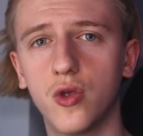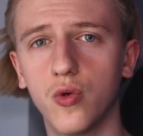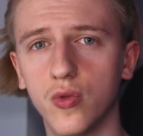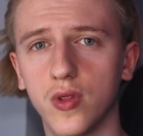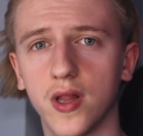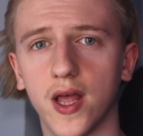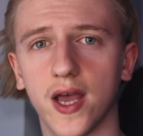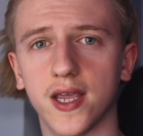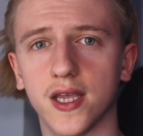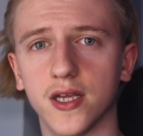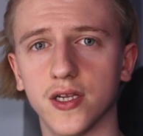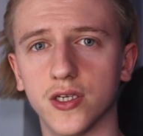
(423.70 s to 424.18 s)

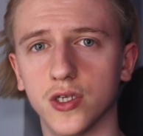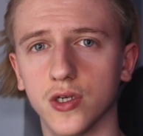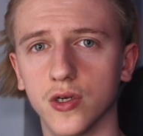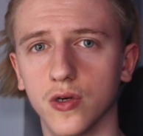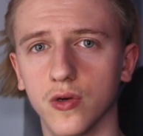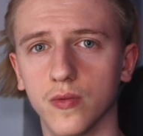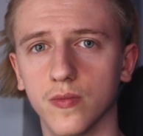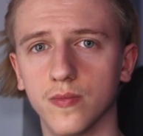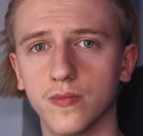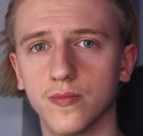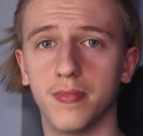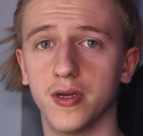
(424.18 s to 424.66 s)
you'd like it
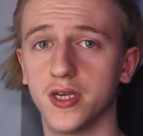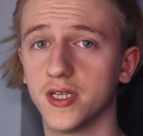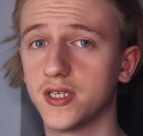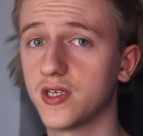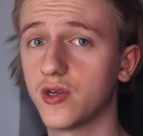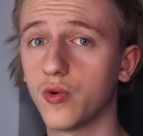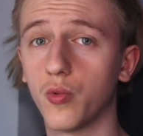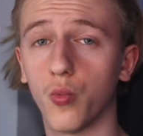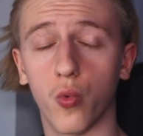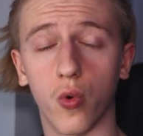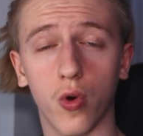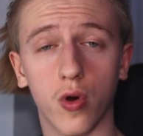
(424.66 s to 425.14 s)
too. But
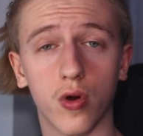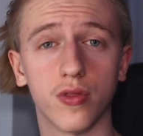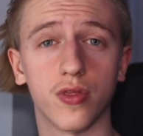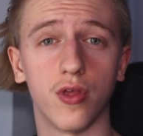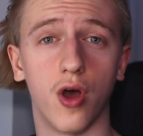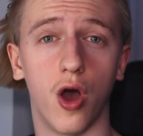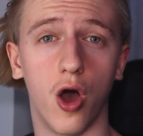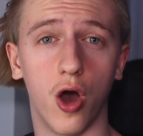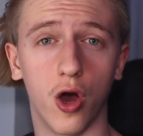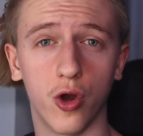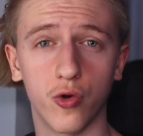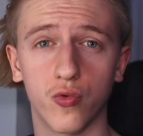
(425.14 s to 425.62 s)
is it worth
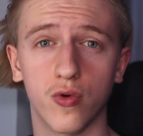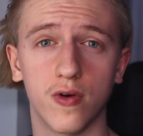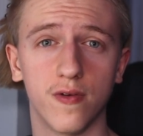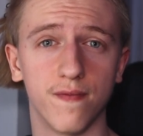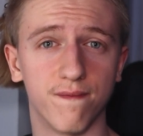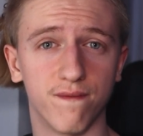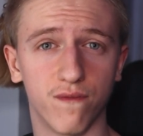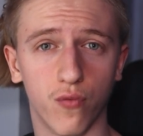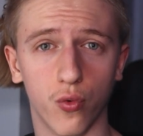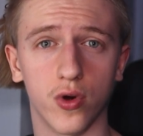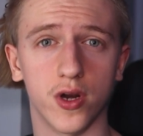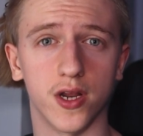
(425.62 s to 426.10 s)

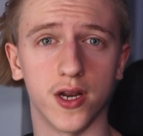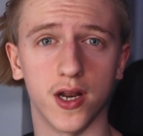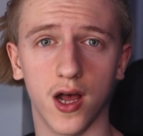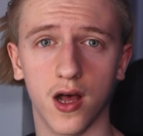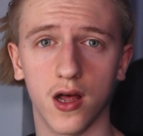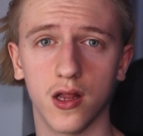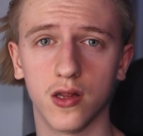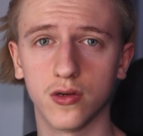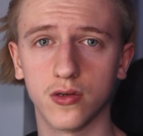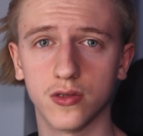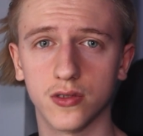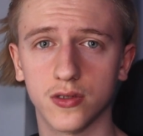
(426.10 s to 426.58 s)

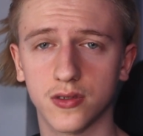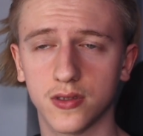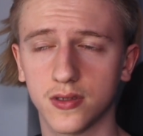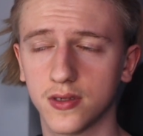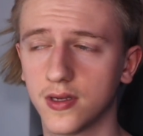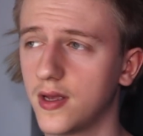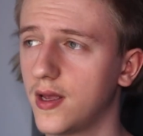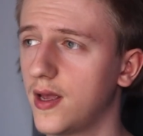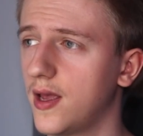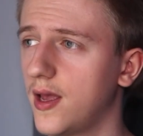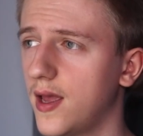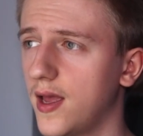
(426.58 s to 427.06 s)
$140?
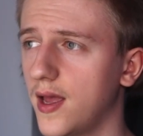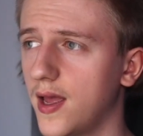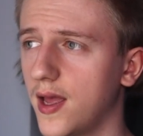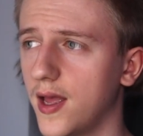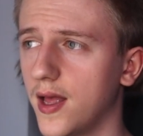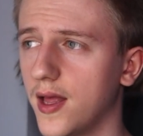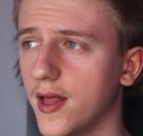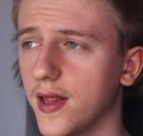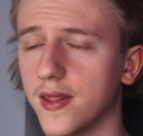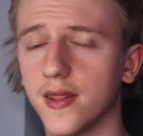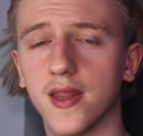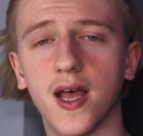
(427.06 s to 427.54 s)

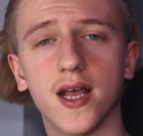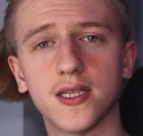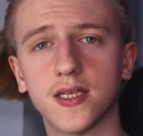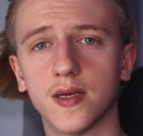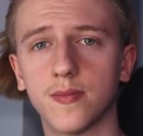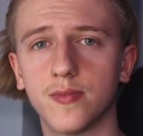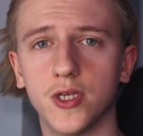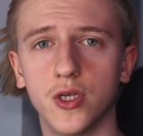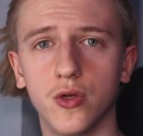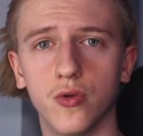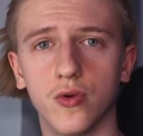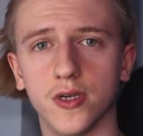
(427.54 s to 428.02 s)
That's
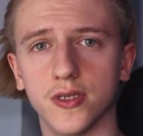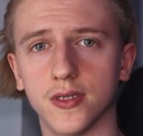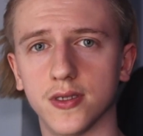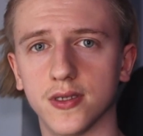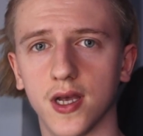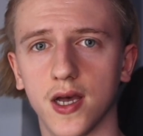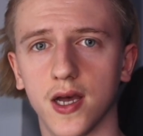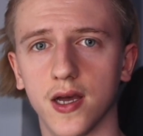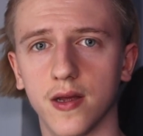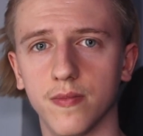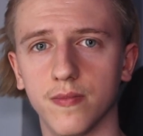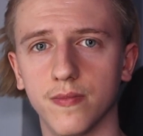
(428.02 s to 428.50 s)
up to you to
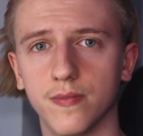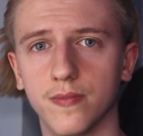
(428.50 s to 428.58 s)
decide.